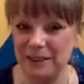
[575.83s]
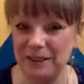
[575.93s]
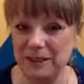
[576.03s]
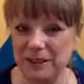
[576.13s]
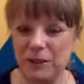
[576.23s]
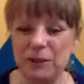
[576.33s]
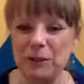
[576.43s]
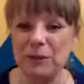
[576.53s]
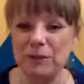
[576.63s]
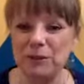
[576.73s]
If you're
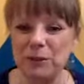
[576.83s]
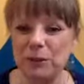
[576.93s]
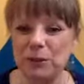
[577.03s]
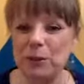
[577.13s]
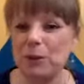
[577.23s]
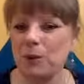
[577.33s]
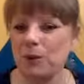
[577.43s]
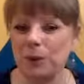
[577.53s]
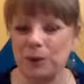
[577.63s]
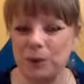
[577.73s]
doing a virtual over
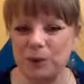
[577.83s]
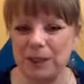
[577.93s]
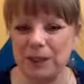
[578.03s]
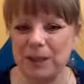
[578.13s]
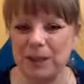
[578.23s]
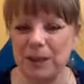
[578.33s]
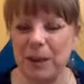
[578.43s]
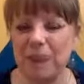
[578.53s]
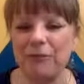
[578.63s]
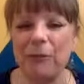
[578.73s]
Zoom or some other
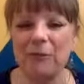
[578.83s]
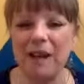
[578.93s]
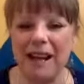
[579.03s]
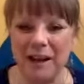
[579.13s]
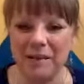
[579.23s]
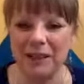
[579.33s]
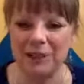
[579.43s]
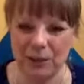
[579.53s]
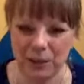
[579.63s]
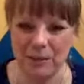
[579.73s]
platform, make
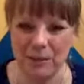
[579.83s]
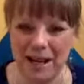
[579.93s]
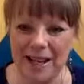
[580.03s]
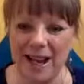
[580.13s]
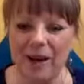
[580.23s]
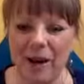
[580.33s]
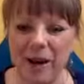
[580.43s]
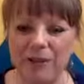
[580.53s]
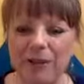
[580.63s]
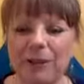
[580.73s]
sure you make that
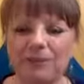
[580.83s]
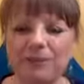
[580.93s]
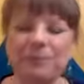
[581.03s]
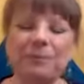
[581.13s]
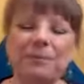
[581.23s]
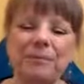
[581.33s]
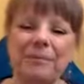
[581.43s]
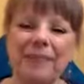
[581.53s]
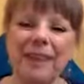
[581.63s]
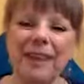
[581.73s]
offer.
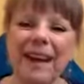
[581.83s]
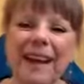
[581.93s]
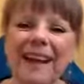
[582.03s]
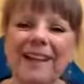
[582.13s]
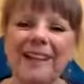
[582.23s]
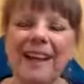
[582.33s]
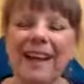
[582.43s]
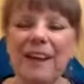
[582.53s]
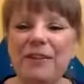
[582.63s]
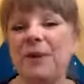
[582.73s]
And
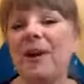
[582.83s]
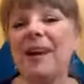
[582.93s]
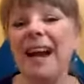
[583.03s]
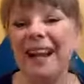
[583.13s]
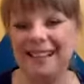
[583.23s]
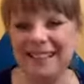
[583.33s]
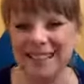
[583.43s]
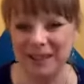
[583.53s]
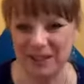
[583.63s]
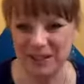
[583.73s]
if you are handing
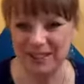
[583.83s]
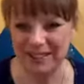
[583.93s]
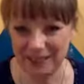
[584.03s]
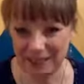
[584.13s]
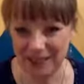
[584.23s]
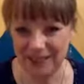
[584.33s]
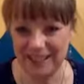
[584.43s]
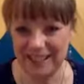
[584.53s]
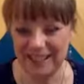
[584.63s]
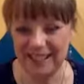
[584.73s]
out
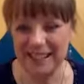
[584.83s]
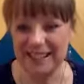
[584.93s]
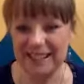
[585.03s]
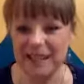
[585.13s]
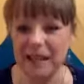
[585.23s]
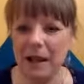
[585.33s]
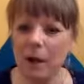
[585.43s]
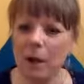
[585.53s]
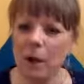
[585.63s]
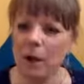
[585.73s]
cards, say,
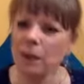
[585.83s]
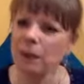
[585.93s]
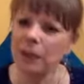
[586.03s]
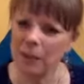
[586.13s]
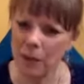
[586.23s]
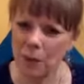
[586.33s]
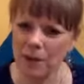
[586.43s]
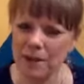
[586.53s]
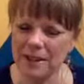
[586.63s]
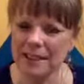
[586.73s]
oh, and would you like more
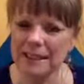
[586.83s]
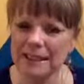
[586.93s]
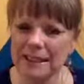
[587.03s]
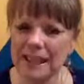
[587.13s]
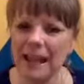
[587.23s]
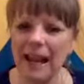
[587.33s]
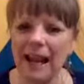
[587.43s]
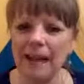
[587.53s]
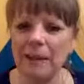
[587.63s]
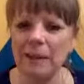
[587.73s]
than this?
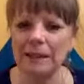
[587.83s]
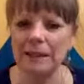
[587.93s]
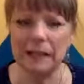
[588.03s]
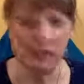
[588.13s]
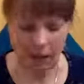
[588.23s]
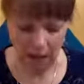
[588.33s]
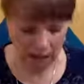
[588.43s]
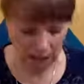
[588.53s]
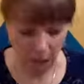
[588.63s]
And they might say, yeah,